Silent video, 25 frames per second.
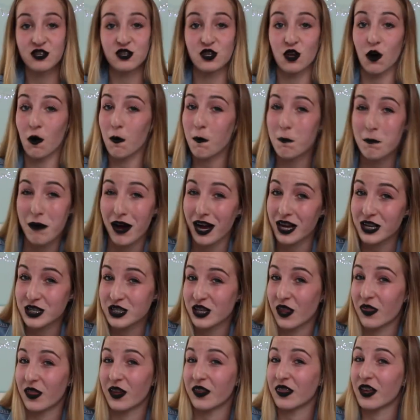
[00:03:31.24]
Don't buy
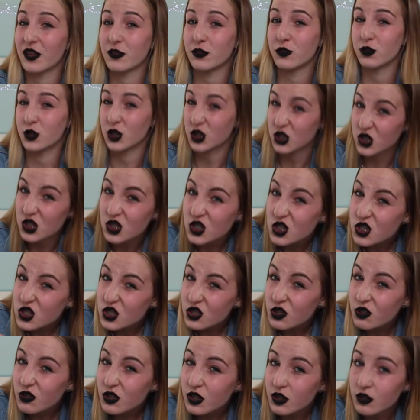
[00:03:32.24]
something that doesn't
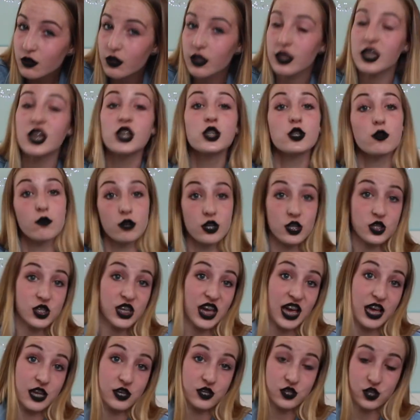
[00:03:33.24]
suit you unless you want to
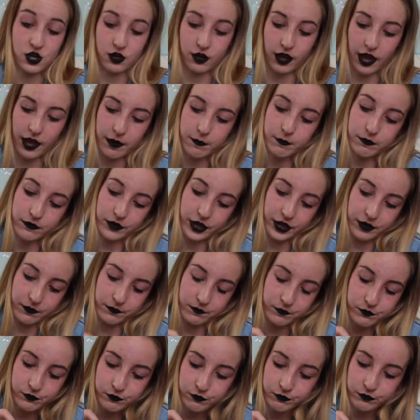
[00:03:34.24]
test, okay? Yeah,
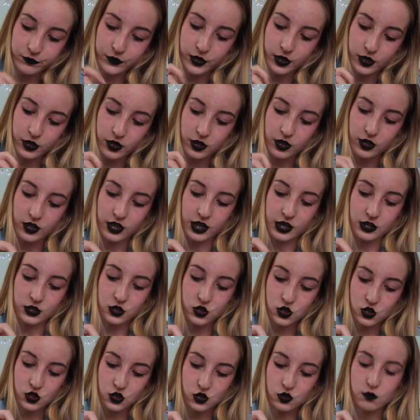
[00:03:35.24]

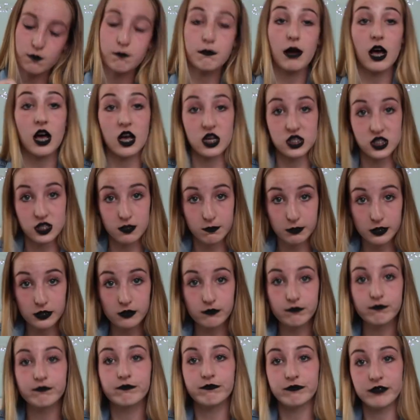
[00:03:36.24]
that's
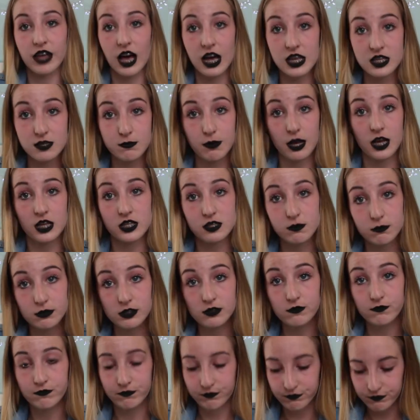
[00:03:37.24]
possible. That's
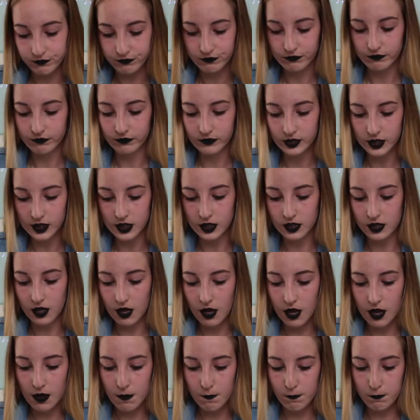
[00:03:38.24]
possible.
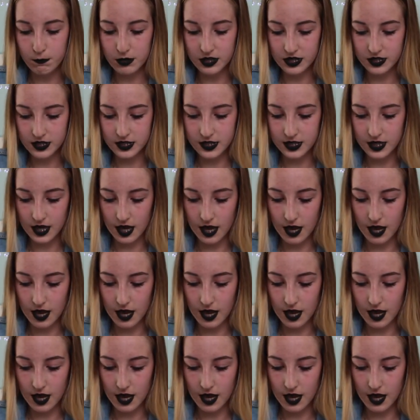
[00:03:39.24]
But